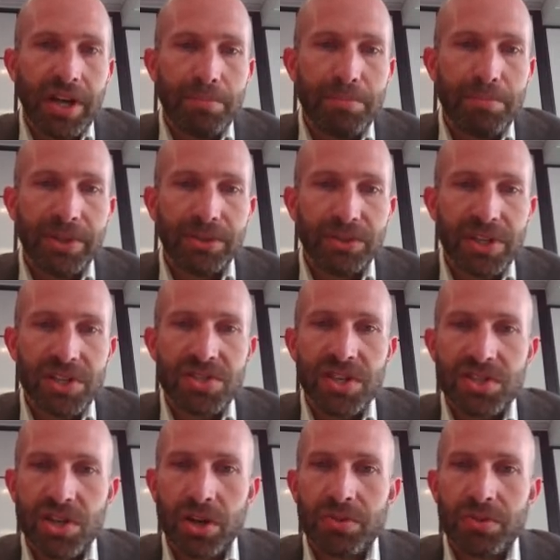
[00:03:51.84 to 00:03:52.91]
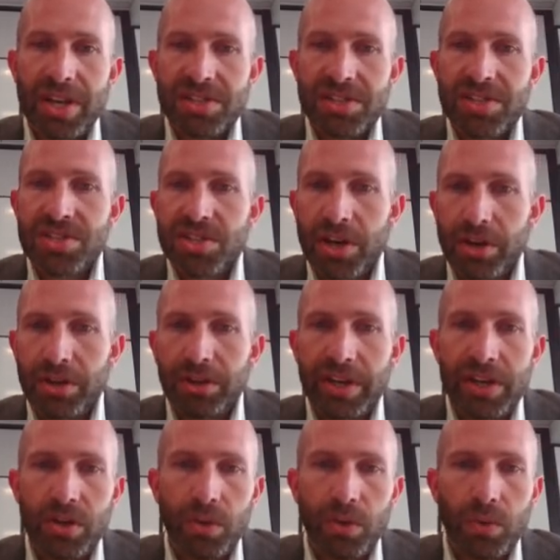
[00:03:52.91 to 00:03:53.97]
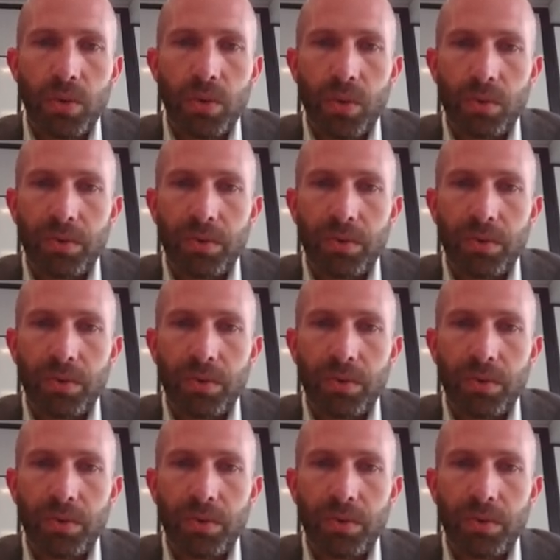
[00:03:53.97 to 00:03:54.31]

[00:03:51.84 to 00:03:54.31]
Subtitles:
buildings that don't necessarily or